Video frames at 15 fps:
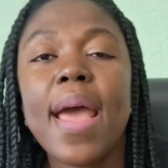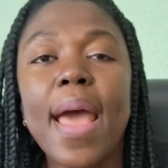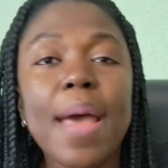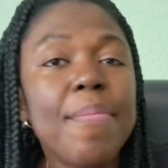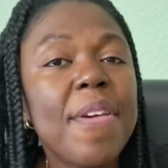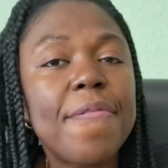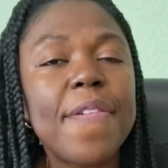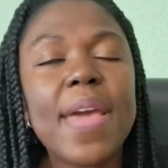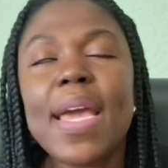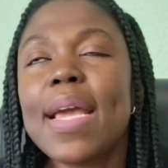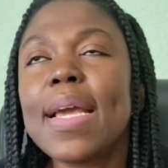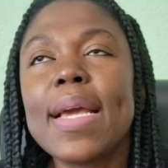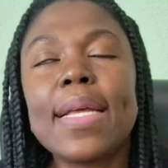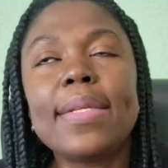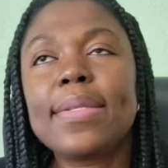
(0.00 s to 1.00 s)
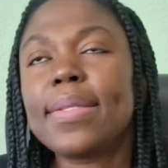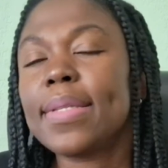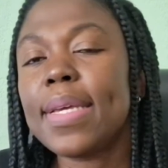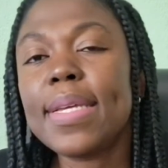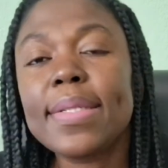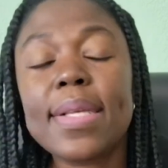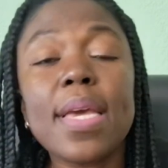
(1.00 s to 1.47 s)
MFA is
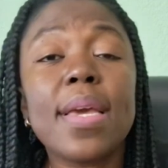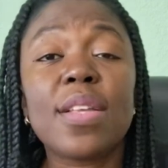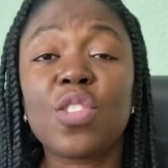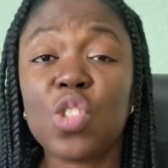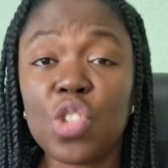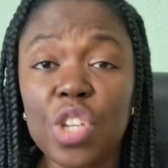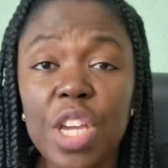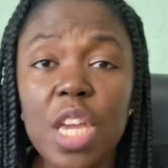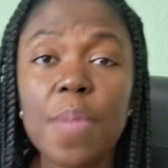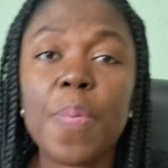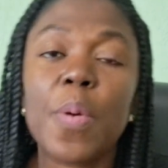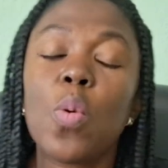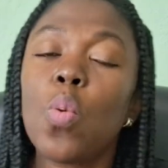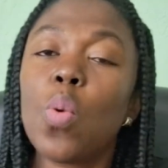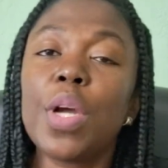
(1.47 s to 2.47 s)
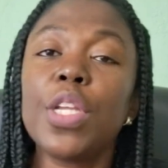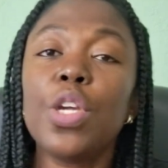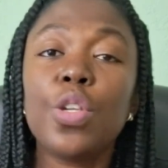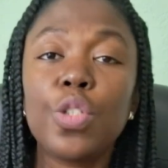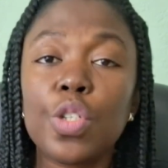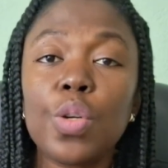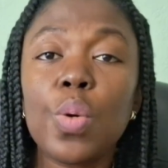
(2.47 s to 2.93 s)
easy, it's cheap. What
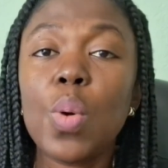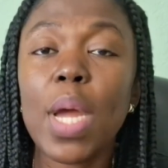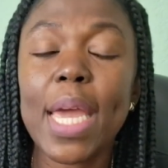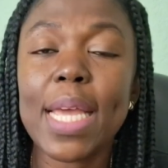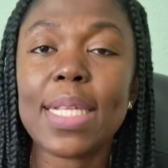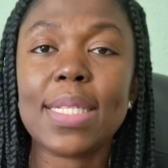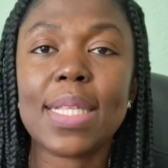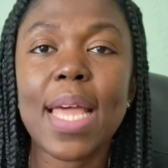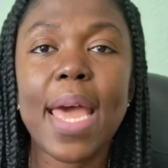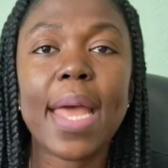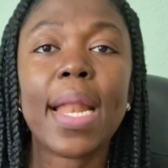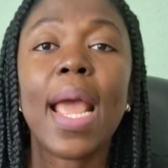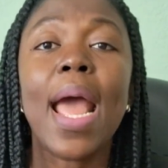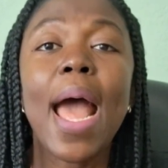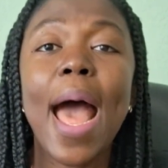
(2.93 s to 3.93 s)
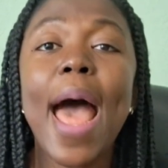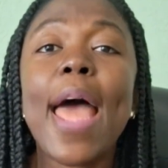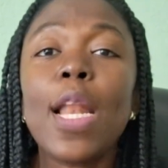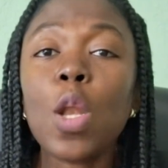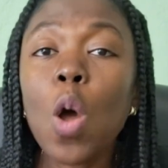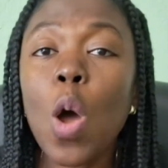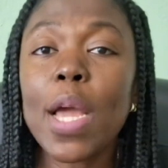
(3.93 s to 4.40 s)
you do is that I
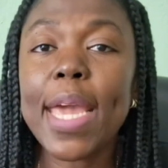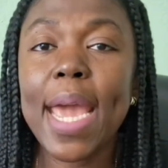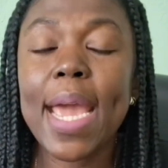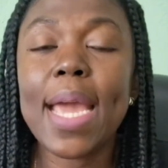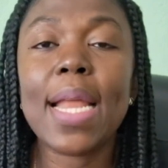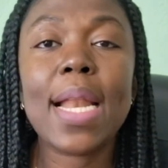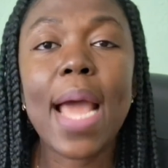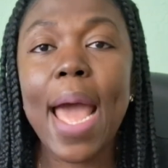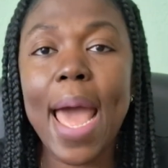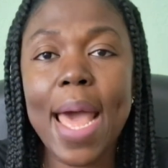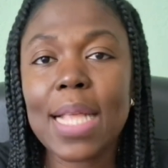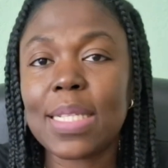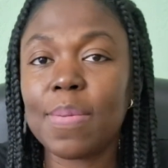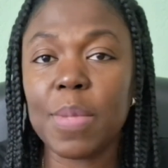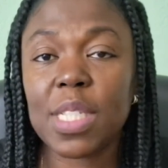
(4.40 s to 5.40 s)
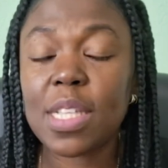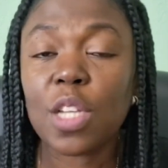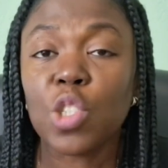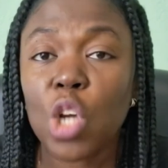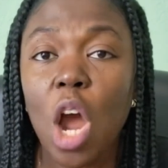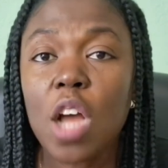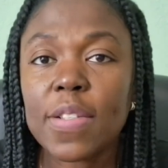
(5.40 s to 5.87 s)
log in as
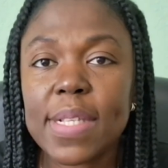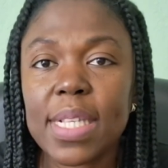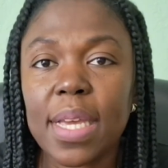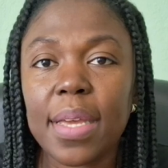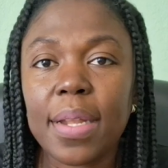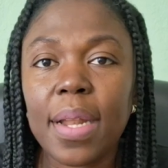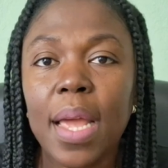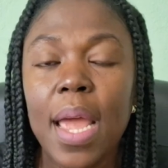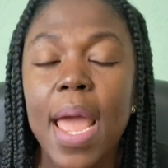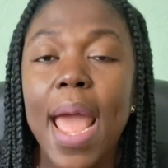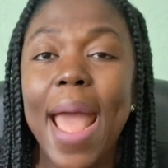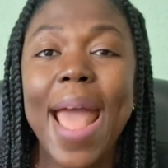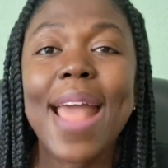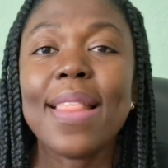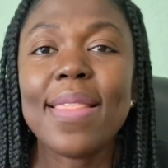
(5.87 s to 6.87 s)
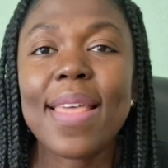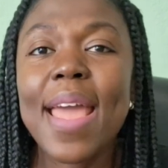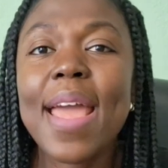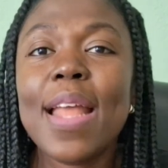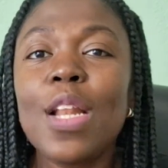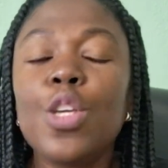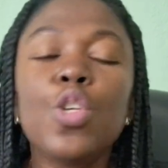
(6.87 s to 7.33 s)
Mr. Johnson, and
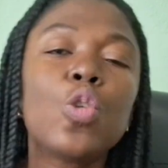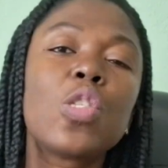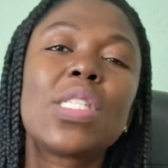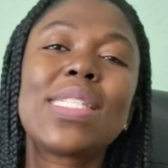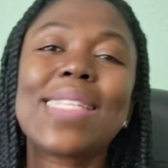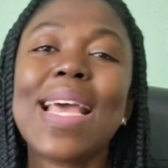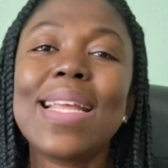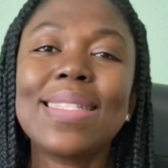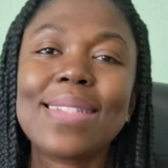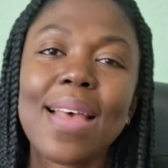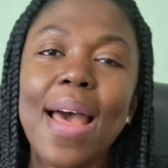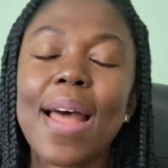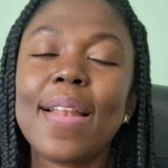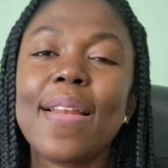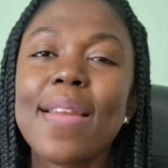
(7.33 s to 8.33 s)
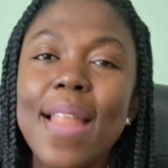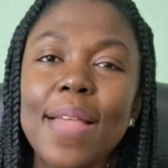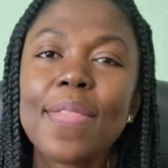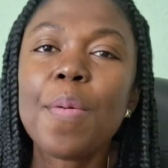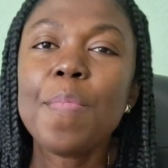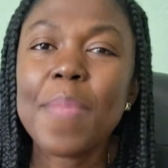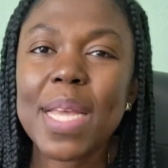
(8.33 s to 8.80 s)
then you send
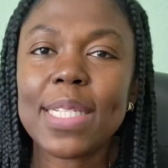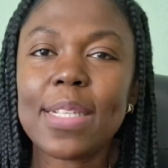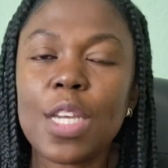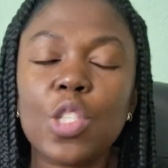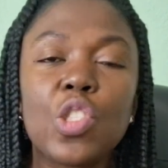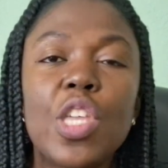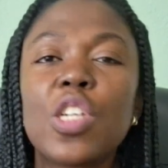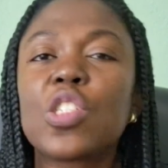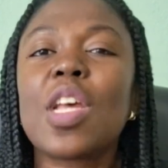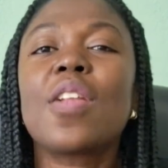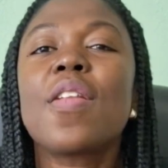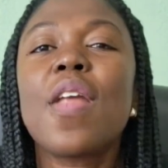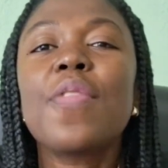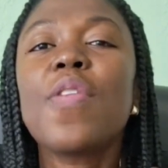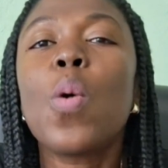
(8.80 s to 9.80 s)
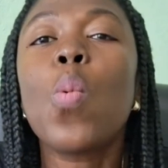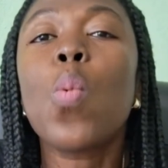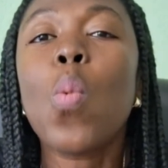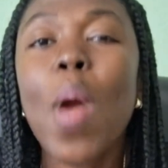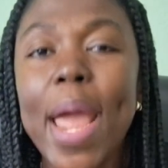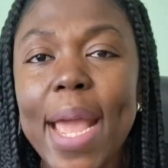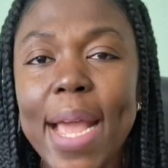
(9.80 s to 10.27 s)
another message. There's another
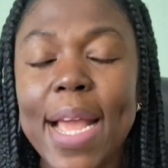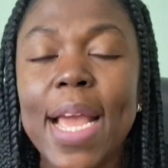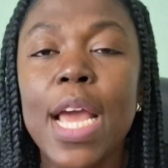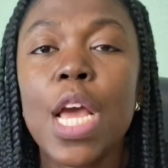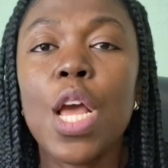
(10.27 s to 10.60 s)
way.